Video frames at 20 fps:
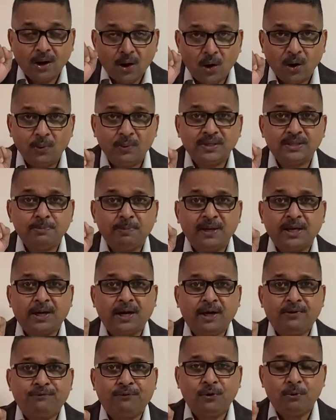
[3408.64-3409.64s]
Always be
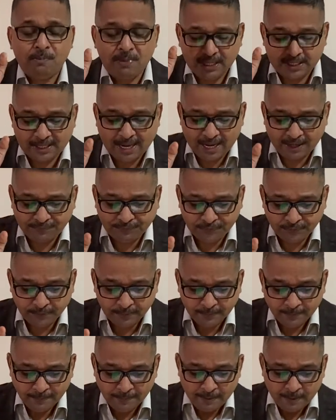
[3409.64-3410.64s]
grateful, be thankful,
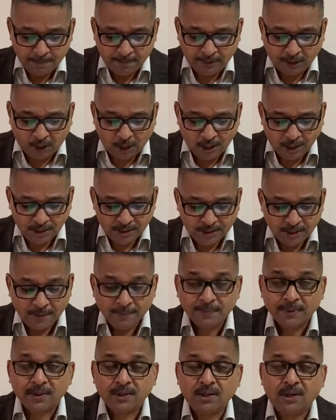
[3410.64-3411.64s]
because
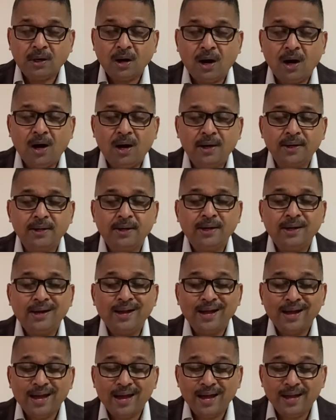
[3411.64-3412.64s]
God
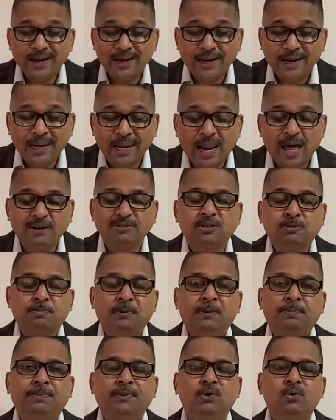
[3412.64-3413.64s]
loves
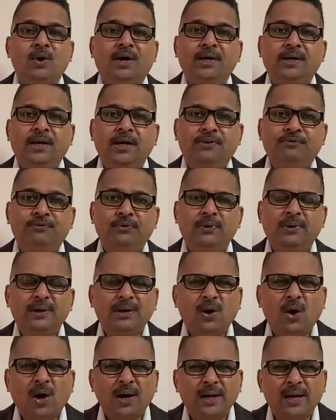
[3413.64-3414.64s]
people who are grateful.
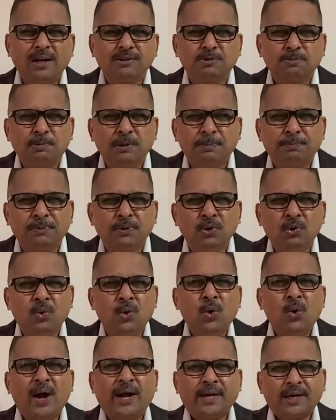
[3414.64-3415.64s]
God loves people
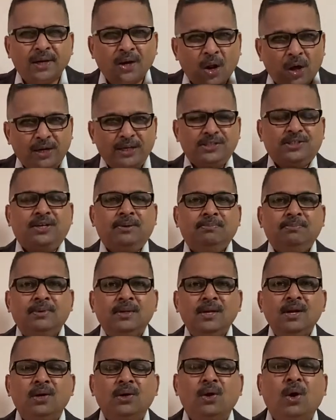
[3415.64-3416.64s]
who acknowledge Him.
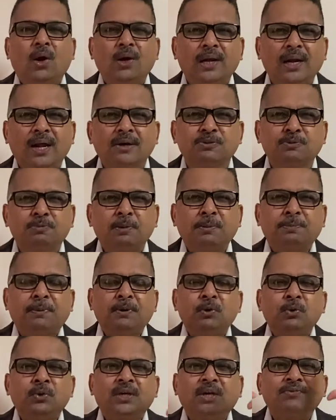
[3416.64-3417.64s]
God loves people
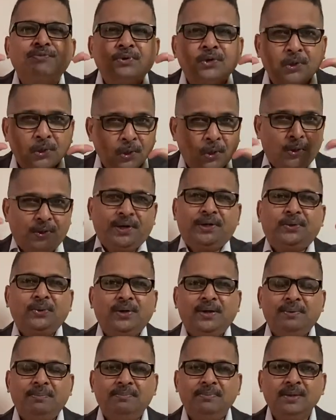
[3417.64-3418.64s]
who give glory to
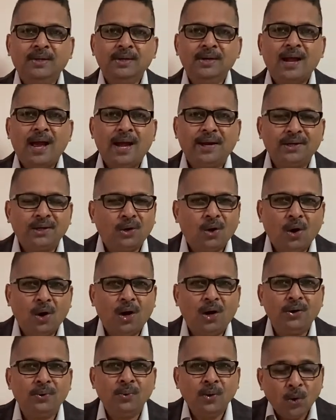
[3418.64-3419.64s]
Him. And
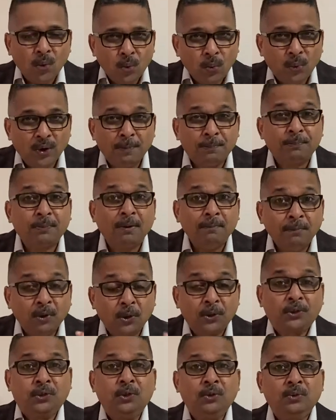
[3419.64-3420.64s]
God will
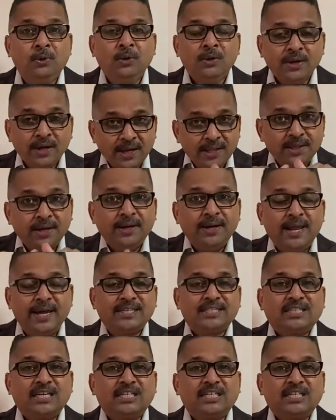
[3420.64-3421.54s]
promote you. In the next